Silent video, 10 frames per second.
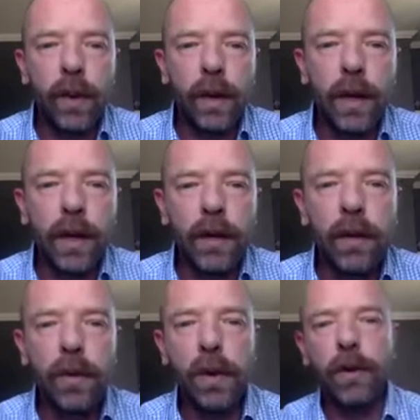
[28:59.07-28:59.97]

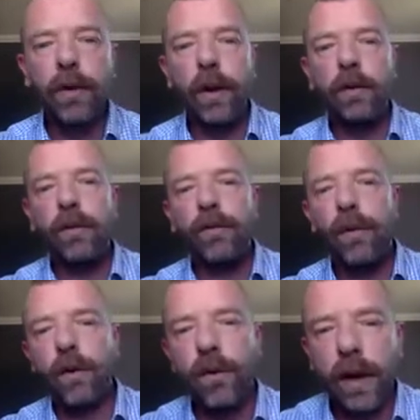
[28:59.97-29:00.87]
here, where there's a large
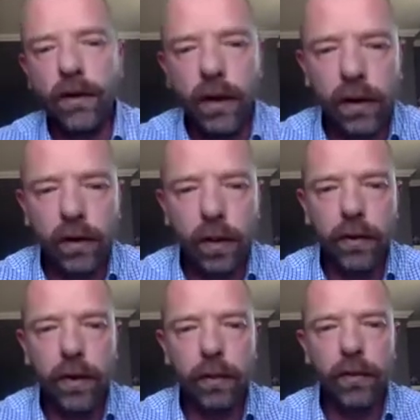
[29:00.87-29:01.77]
inversion actually on
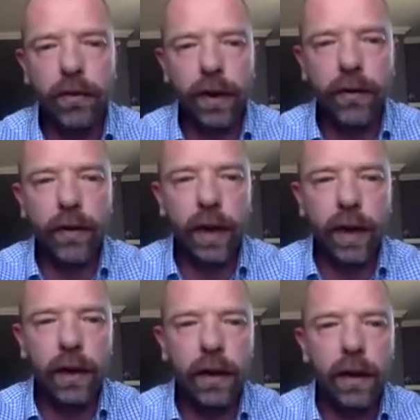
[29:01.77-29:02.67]
chromosome
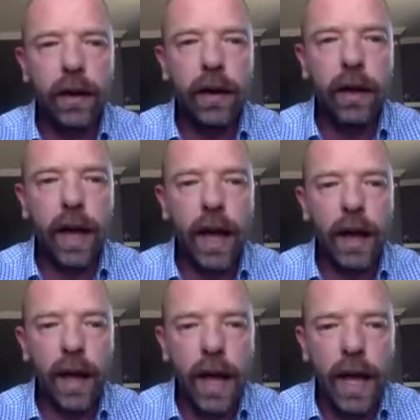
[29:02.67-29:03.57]
16 in
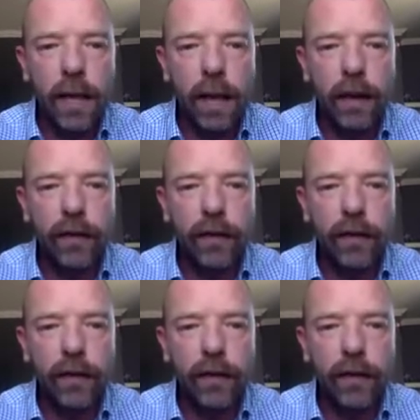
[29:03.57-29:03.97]
an AML